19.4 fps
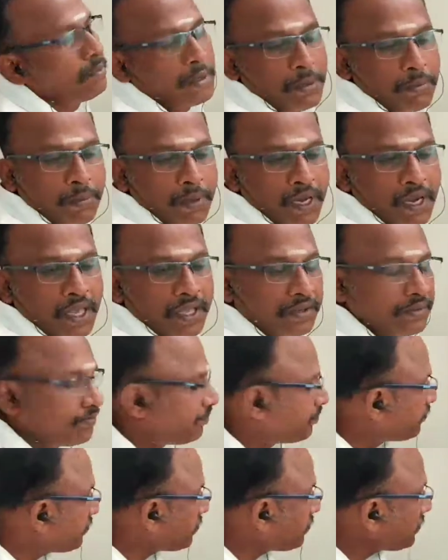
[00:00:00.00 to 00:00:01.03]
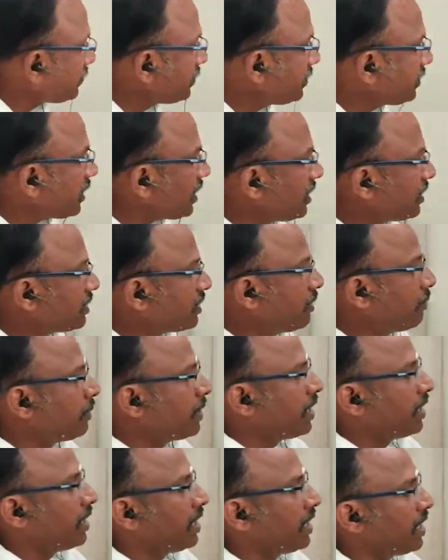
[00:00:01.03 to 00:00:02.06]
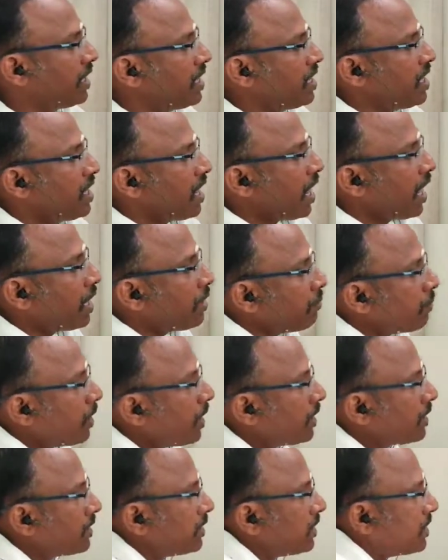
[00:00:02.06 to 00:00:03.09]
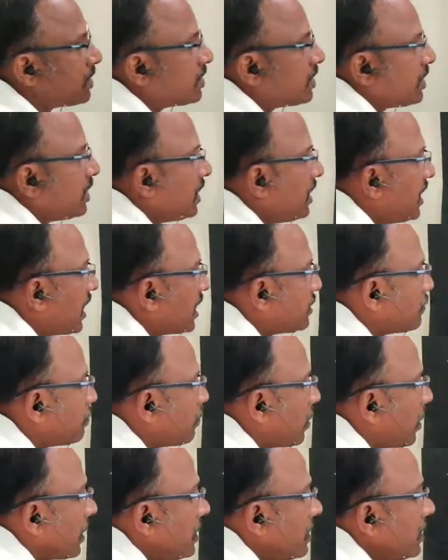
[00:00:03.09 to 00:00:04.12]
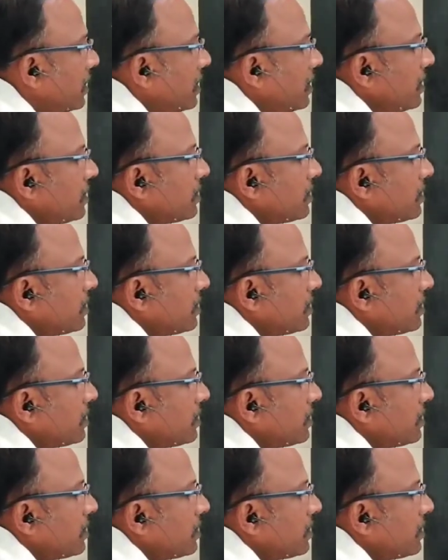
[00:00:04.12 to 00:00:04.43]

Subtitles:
PP line. Similarly, I mark this E dash point.